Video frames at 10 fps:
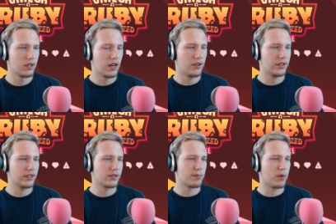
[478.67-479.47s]
I don't think
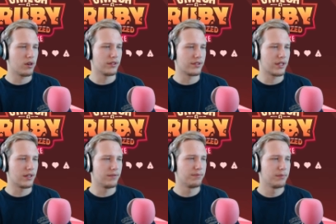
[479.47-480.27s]
there's a mart in this
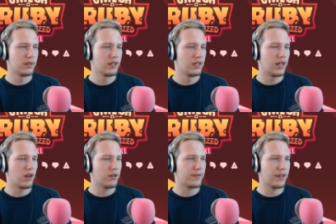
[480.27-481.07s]
town. I
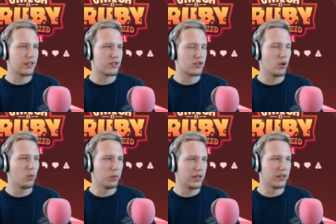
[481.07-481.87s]
always found that so
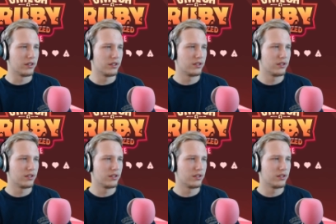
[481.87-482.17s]
weird.